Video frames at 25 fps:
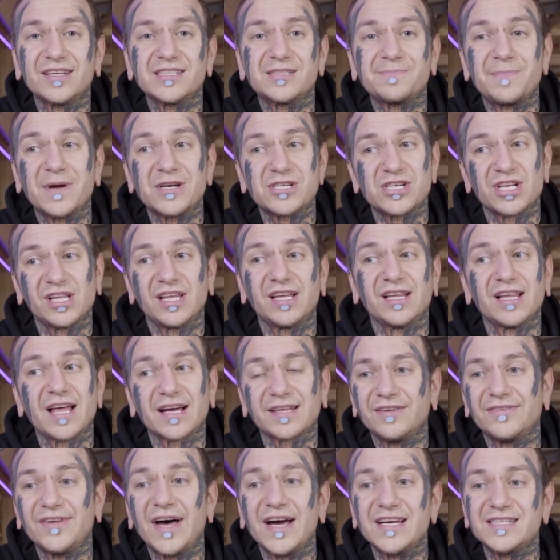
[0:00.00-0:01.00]
especially
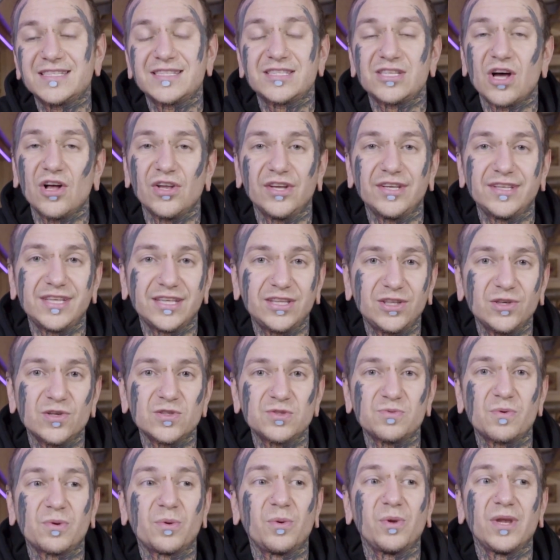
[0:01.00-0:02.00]
like nice solid
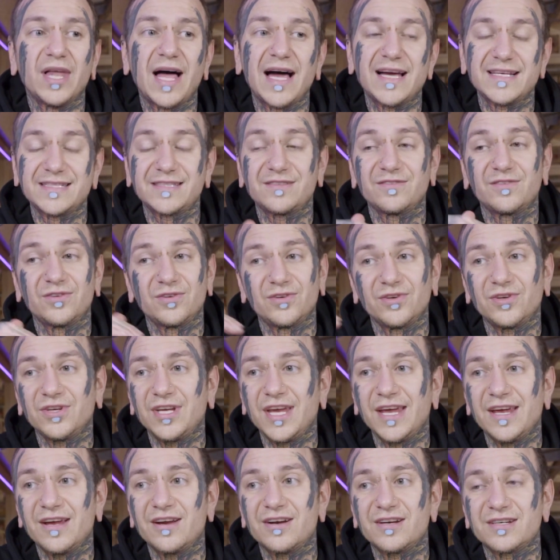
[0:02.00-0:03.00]
tattoos will last
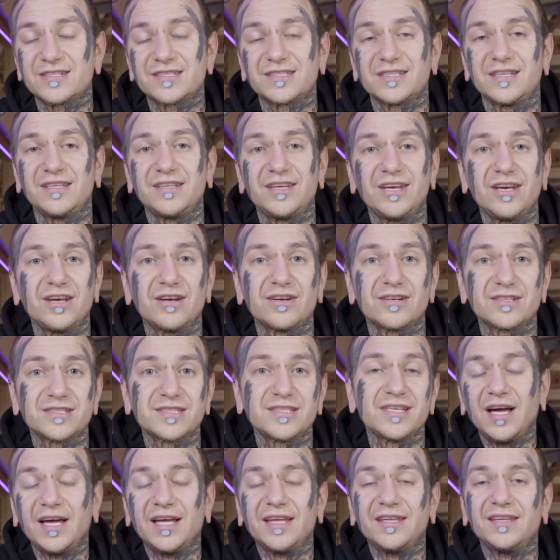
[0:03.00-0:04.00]
years and
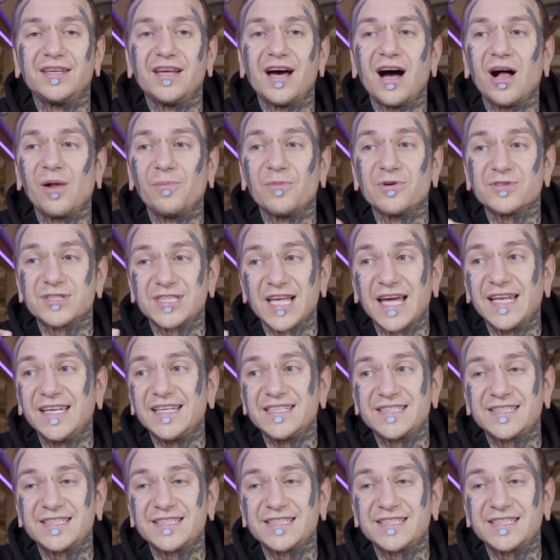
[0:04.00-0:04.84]
years, and almost any